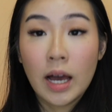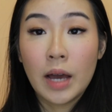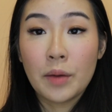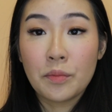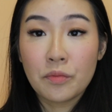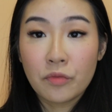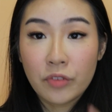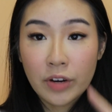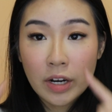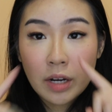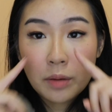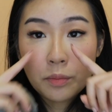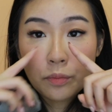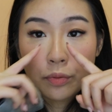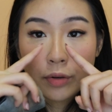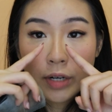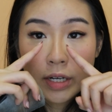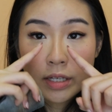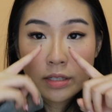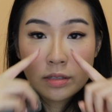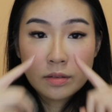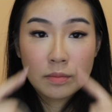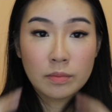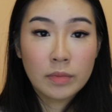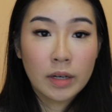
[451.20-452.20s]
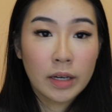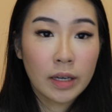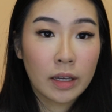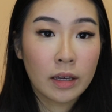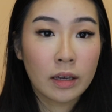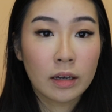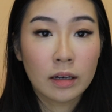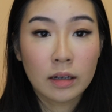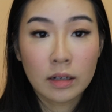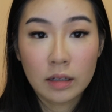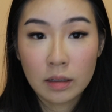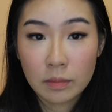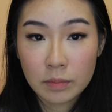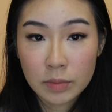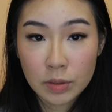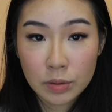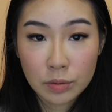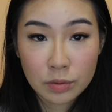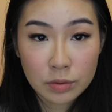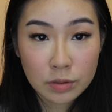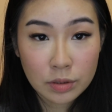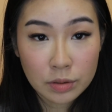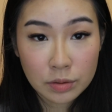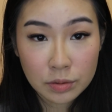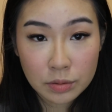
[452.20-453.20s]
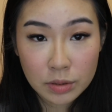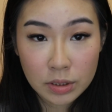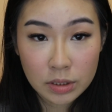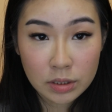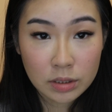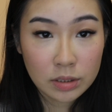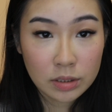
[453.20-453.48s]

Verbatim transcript: I'm very impressed with my nose contour because